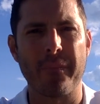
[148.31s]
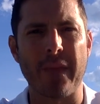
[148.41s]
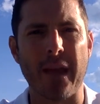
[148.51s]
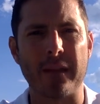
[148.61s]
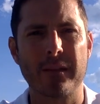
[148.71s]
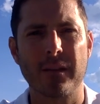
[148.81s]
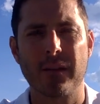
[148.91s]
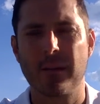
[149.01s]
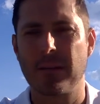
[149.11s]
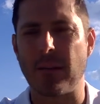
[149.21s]
that
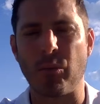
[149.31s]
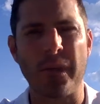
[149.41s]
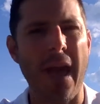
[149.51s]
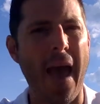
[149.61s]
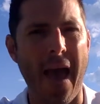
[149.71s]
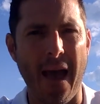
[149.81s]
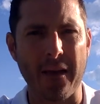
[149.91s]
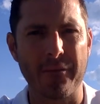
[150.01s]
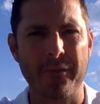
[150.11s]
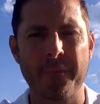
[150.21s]
we
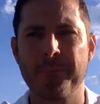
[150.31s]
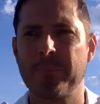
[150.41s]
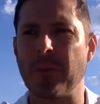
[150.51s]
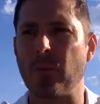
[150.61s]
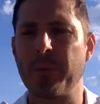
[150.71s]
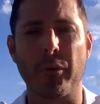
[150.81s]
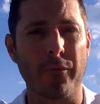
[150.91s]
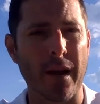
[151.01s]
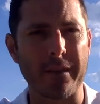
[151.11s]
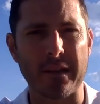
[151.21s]
have, that we
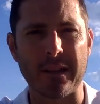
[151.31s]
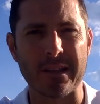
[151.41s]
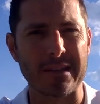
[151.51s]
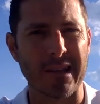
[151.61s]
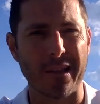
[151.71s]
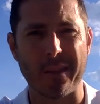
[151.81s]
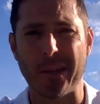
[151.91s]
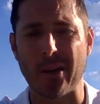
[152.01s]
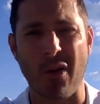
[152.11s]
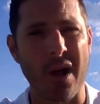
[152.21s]
provide the kids, that I
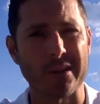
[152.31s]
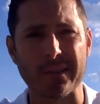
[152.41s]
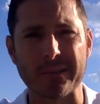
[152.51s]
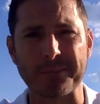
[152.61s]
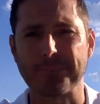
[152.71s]
think are awesome.